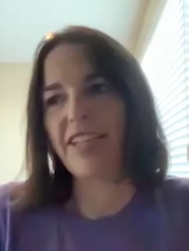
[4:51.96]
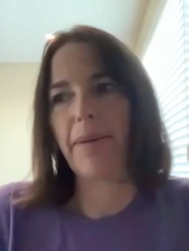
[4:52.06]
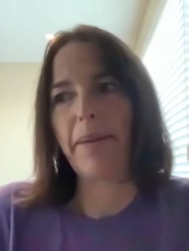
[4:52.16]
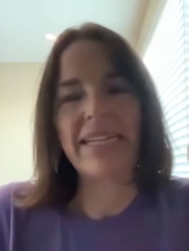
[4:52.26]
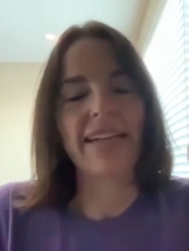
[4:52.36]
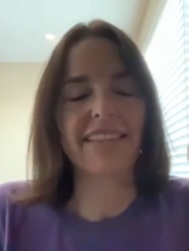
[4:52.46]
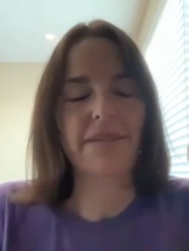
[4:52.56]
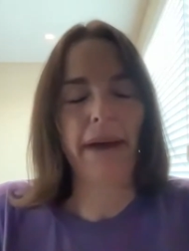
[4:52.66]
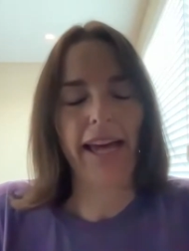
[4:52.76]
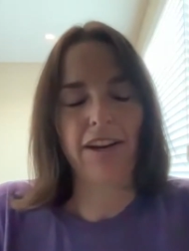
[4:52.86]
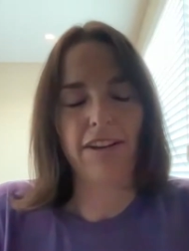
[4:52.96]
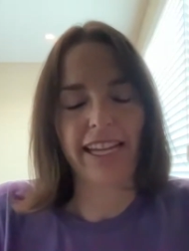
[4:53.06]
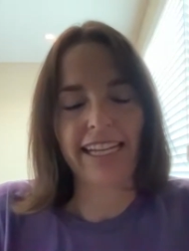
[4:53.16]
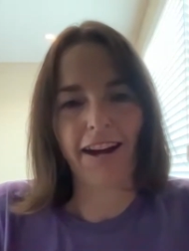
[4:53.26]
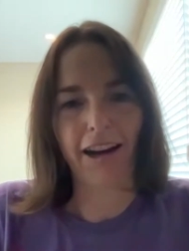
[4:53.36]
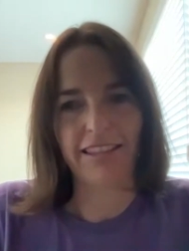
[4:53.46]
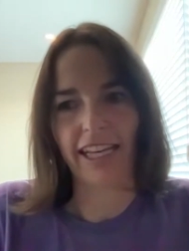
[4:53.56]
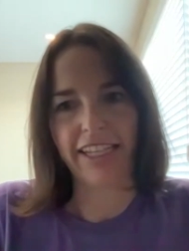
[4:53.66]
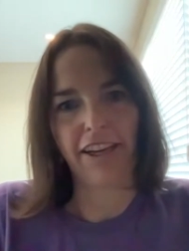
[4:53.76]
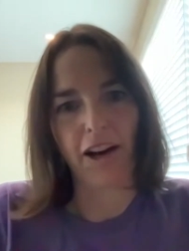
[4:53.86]
say maybe it doesn't matter that he talks
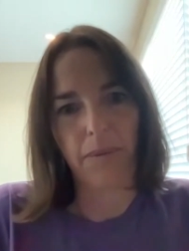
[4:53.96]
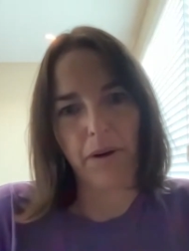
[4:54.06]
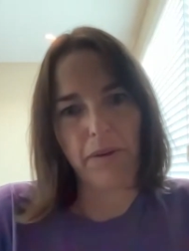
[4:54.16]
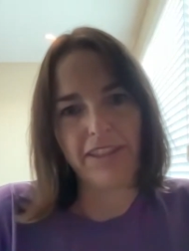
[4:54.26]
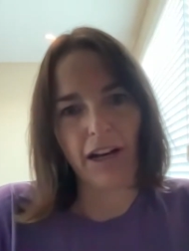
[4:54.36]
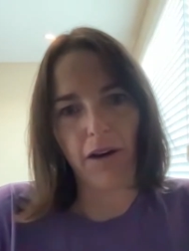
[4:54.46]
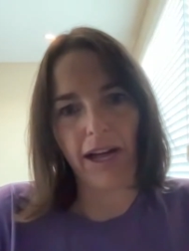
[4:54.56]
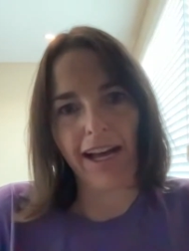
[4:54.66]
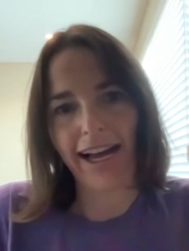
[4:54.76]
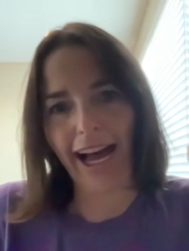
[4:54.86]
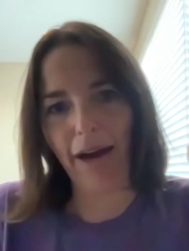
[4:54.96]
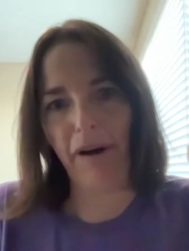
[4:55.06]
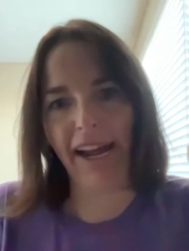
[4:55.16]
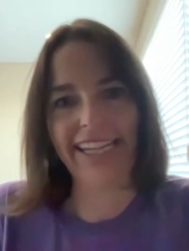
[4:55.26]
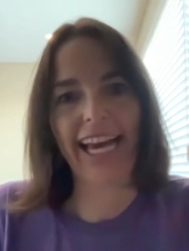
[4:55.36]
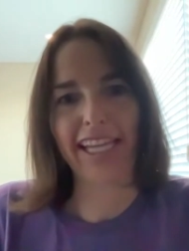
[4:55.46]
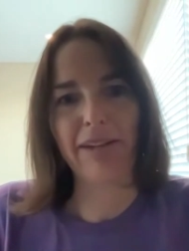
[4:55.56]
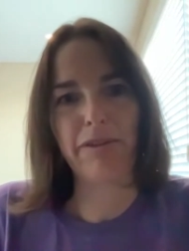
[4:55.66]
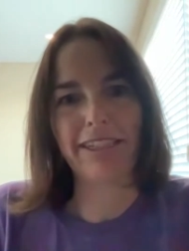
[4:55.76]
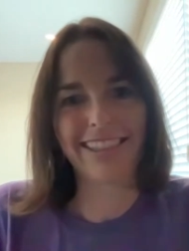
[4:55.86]
like y'all, but we saw uh, how Brian Kelly
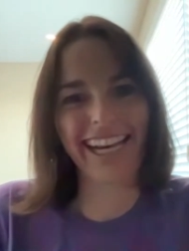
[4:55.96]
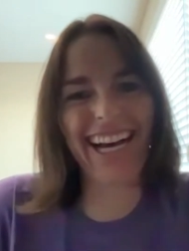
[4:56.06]
was